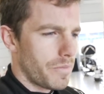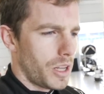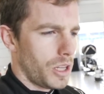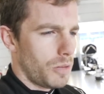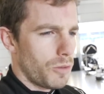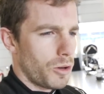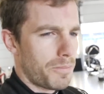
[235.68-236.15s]
a
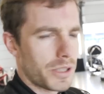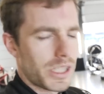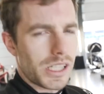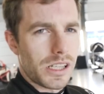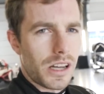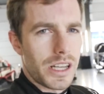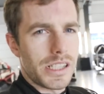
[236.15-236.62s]
lot more
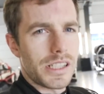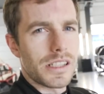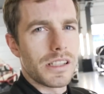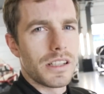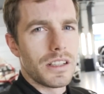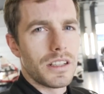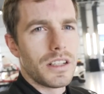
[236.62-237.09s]
precise.
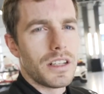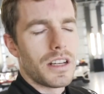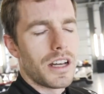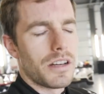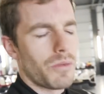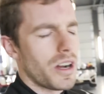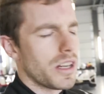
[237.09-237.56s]

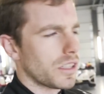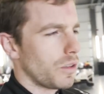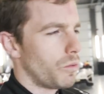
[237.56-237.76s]
Whereas